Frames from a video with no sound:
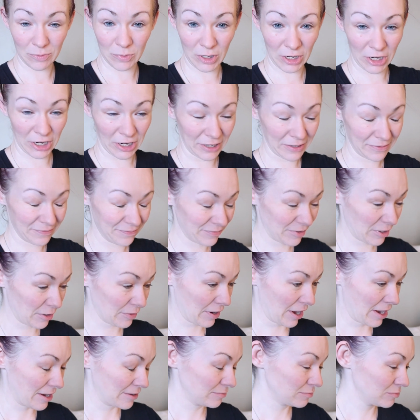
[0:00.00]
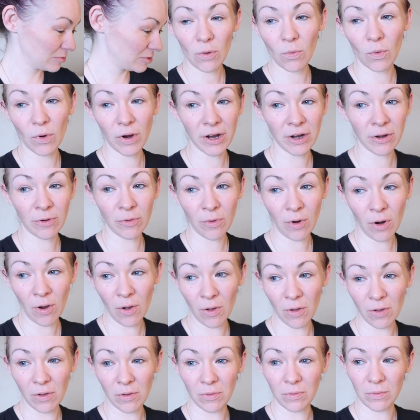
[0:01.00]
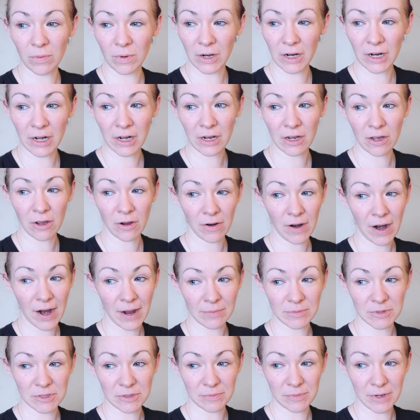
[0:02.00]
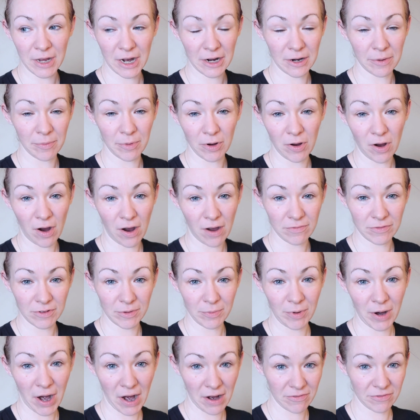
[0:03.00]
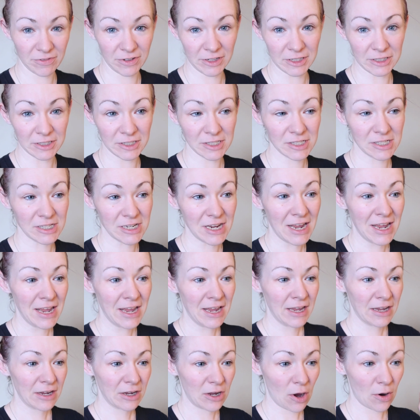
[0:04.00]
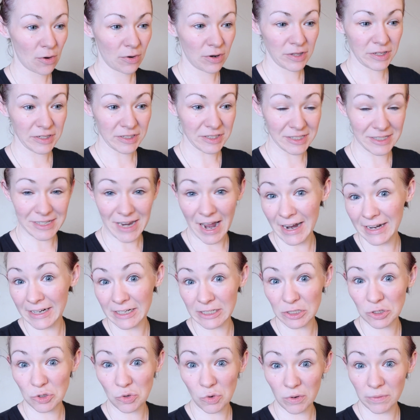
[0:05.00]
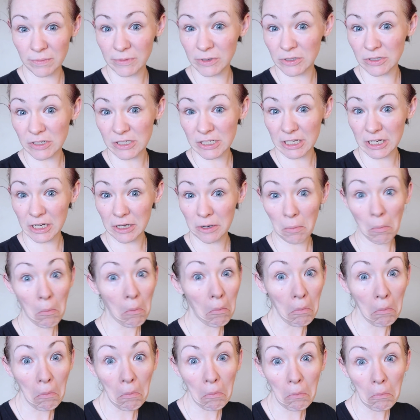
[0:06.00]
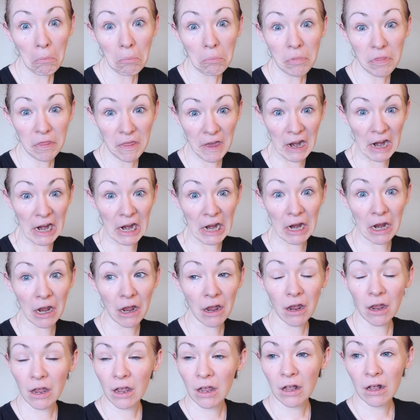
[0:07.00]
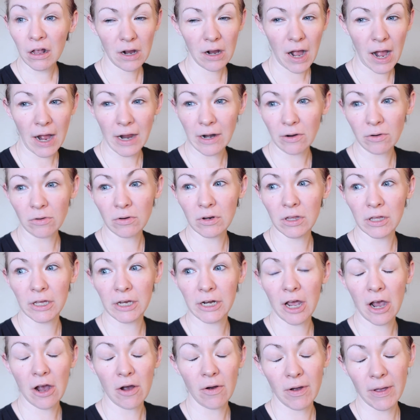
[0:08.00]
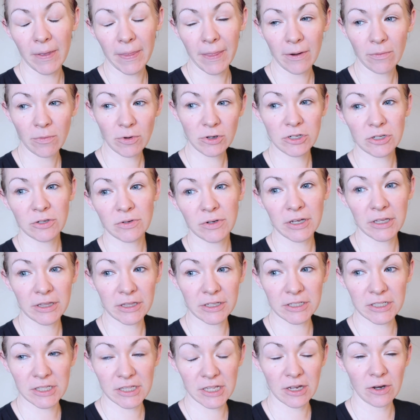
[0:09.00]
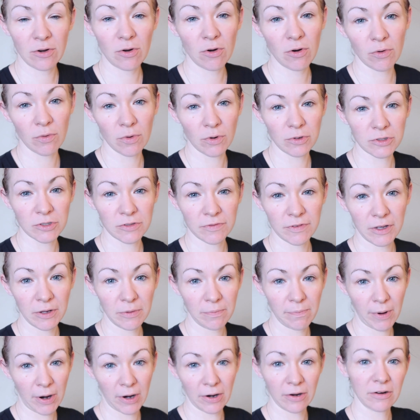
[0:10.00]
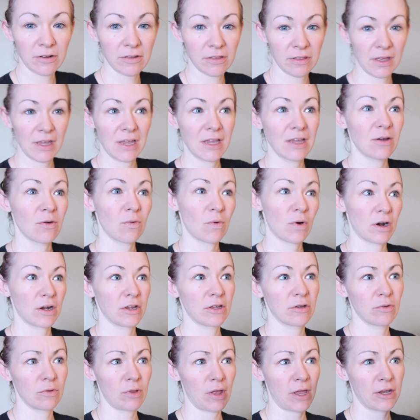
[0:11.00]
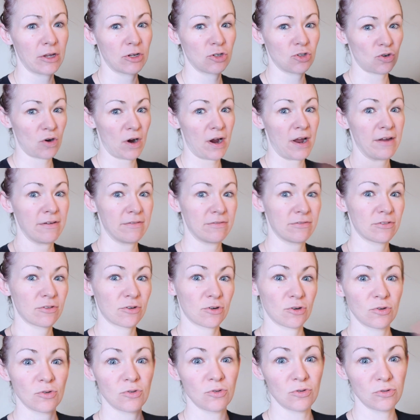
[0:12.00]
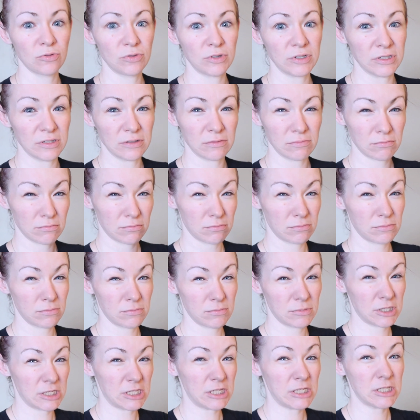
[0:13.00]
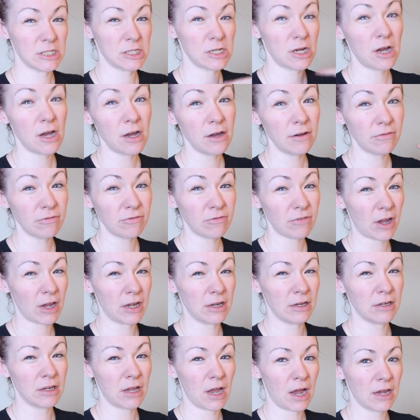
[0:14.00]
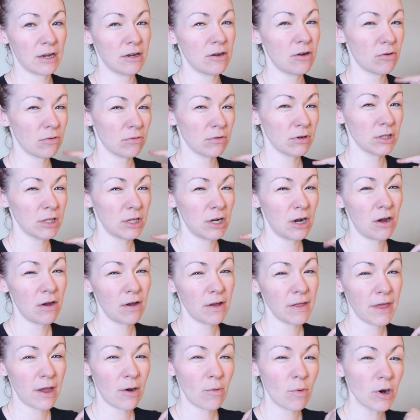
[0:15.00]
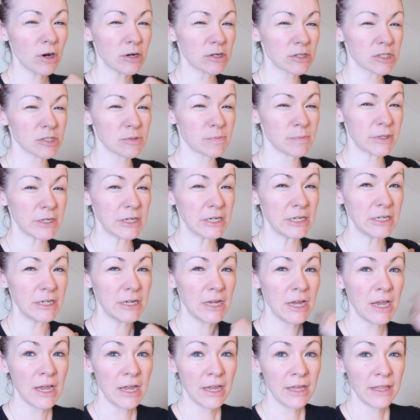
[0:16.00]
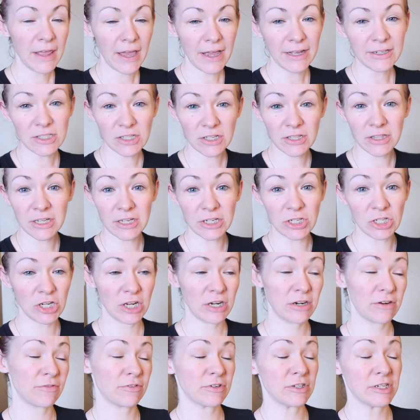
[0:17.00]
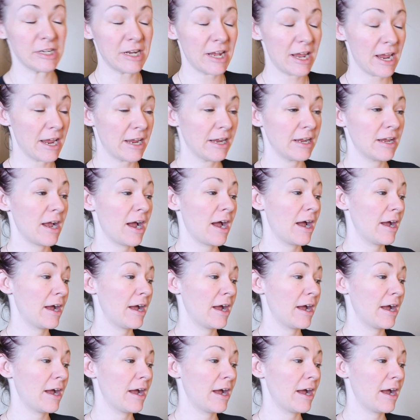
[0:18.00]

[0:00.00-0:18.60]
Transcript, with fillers: We're good. Okay. We're gonna roll. We're gonna go grab some caribou coffee breakfast, go to this dinosaur museum thing. I don't really know. And then we're doing this Theodore Roosevelt Park thing where you like drive through and see stuff. I, I don't really know how that works, but that's on the agenda for today.